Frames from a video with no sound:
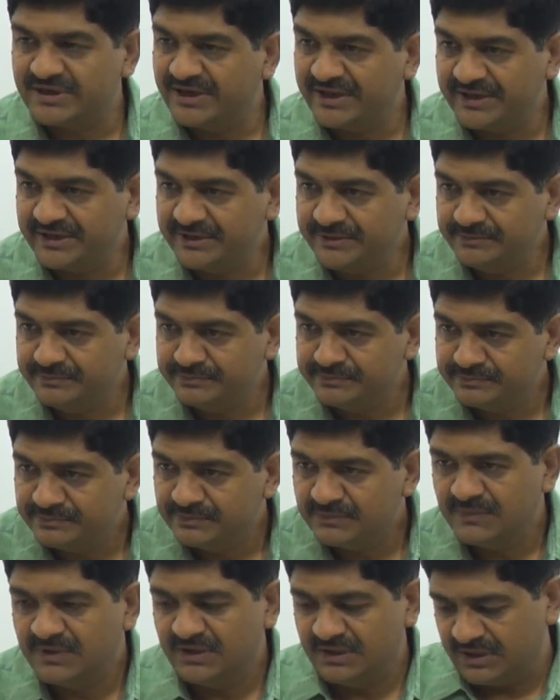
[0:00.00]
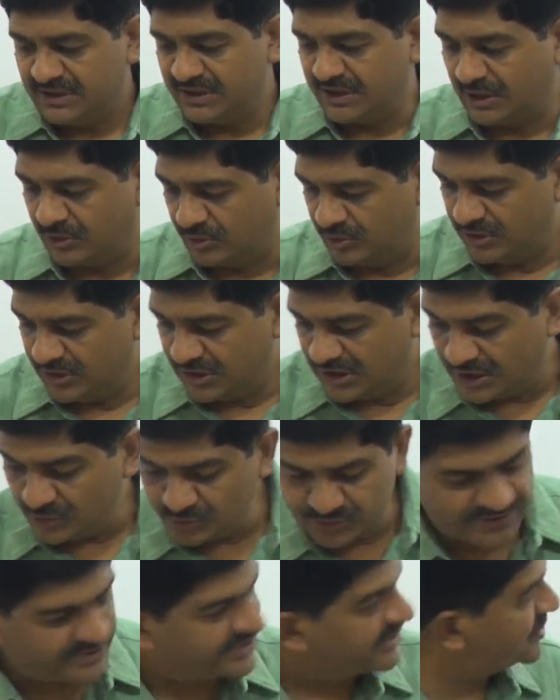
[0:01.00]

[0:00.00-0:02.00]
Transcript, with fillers: Clear? Now, how